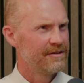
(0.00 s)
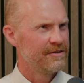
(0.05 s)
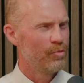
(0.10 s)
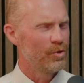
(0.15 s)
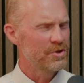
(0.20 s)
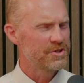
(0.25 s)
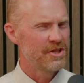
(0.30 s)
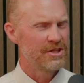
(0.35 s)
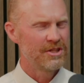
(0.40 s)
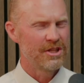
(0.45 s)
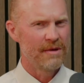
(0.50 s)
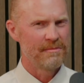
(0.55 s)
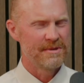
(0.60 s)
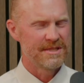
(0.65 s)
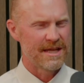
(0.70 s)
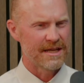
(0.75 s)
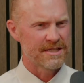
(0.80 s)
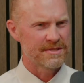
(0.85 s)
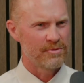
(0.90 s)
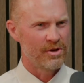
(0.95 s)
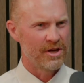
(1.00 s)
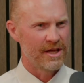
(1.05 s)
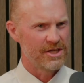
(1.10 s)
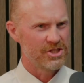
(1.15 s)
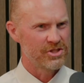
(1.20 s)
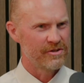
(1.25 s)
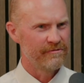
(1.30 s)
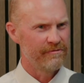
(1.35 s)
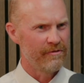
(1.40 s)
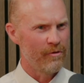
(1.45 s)
What's the dumbest
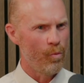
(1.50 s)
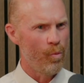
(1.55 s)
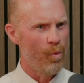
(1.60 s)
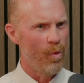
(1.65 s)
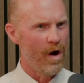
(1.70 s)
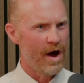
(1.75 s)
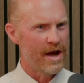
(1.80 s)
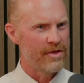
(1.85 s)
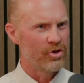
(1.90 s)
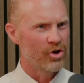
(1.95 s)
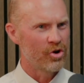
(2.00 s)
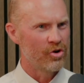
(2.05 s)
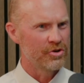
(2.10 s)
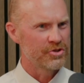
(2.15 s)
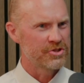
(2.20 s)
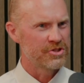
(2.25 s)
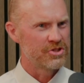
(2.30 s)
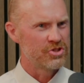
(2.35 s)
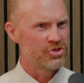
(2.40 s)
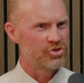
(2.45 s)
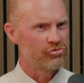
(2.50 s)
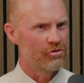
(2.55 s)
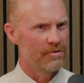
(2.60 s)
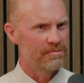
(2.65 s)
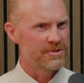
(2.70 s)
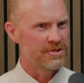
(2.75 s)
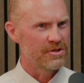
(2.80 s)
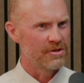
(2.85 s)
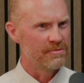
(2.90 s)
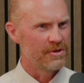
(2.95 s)
explanation for why the cost has
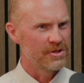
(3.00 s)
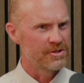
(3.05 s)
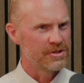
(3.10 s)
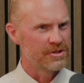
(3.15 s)
dropped so much?